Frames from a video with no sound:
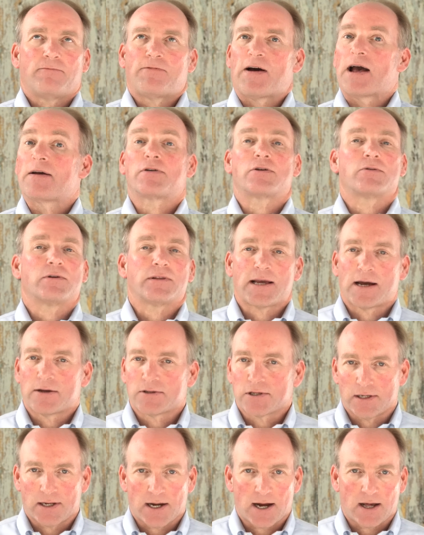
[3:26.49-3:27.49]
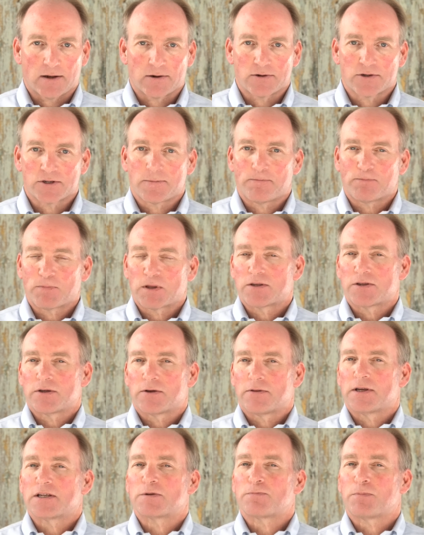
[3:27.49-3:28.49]
$500,000
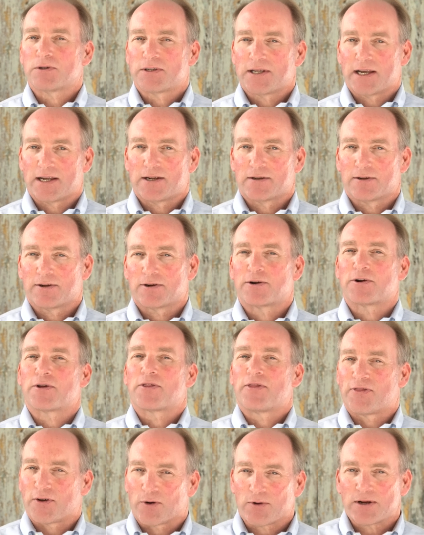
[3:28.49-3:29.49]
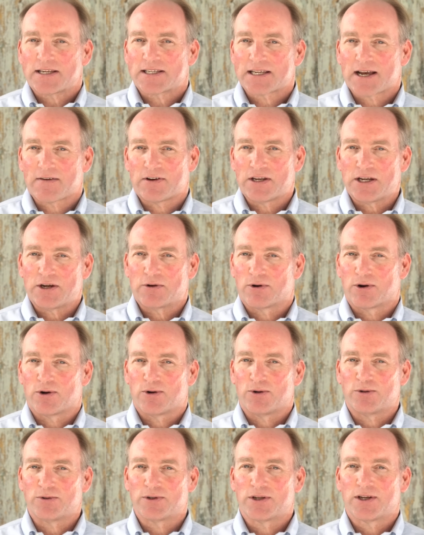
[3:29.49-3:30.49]
to this particular
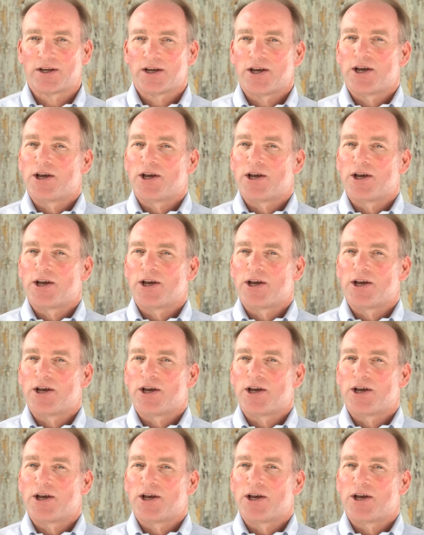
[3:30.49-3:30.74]
37-year-old,